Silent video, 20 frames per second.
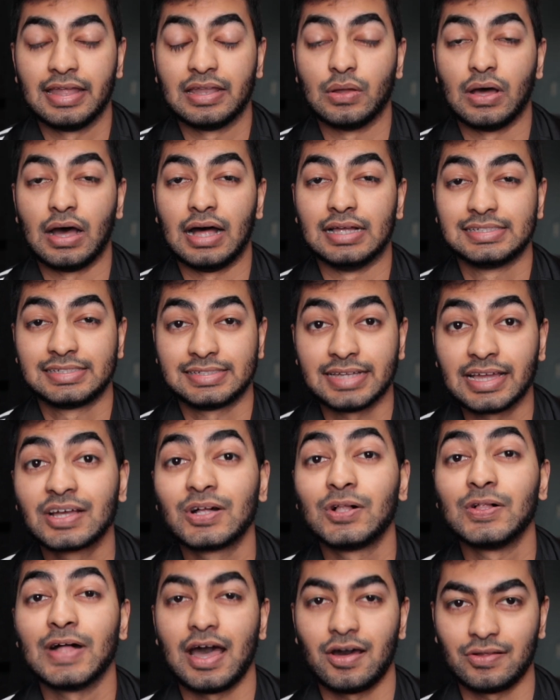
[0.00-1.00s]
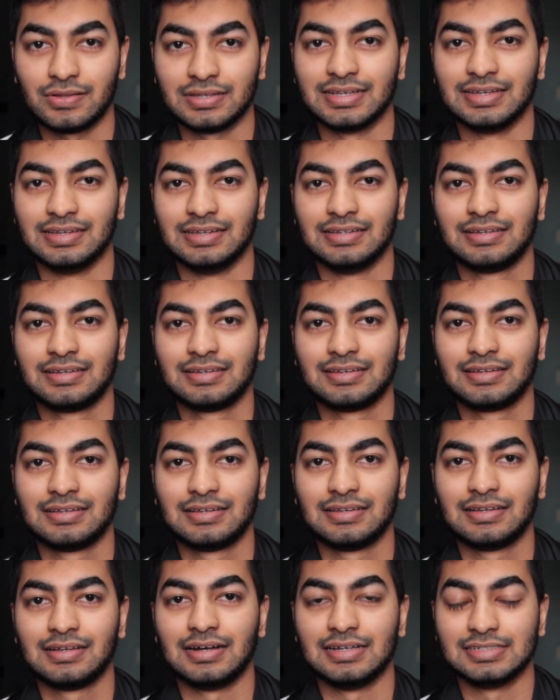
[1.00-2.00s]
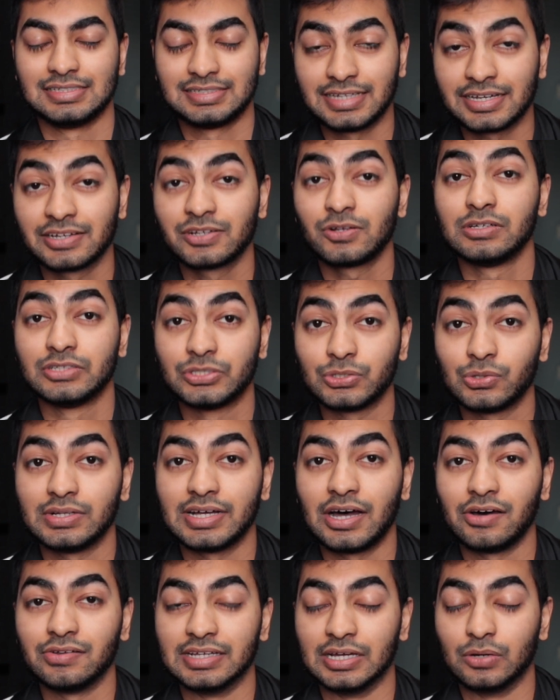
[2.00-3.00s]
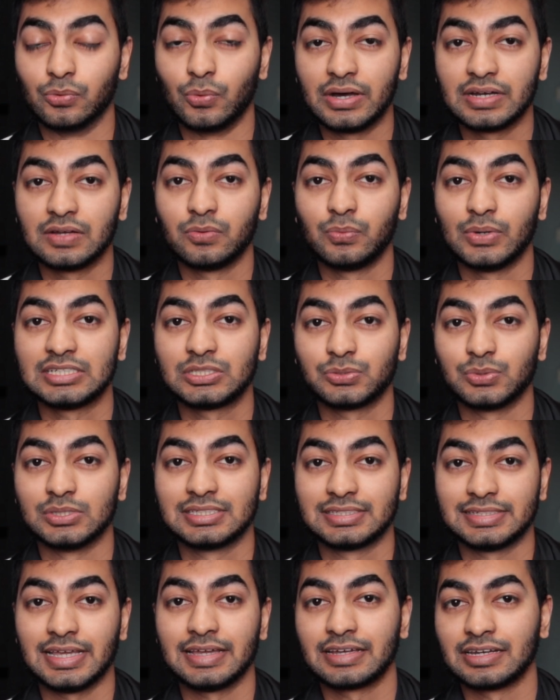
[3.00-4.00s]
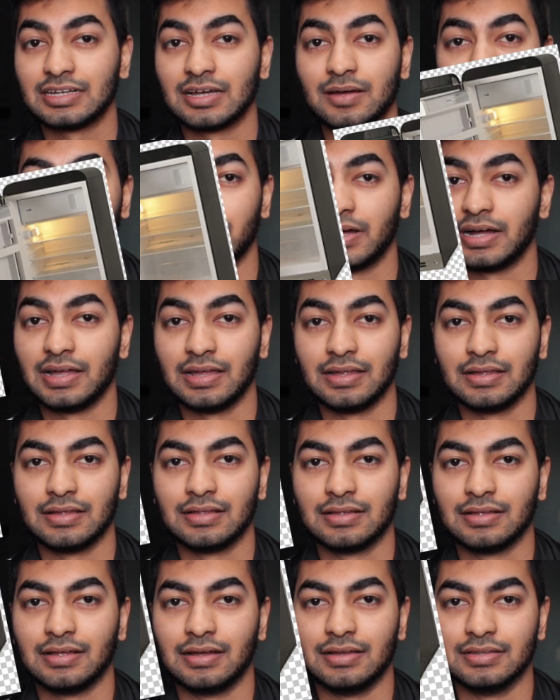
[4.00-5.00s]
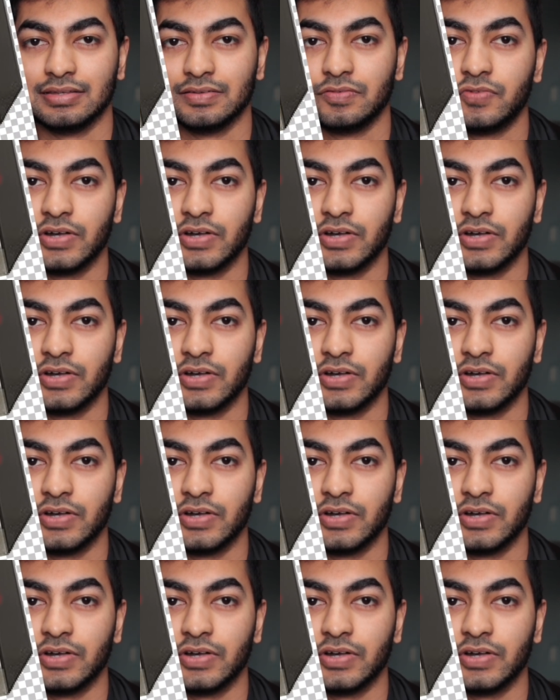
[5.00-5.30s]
and a single outlet a single dual outlet, one of which was taken up by uh, the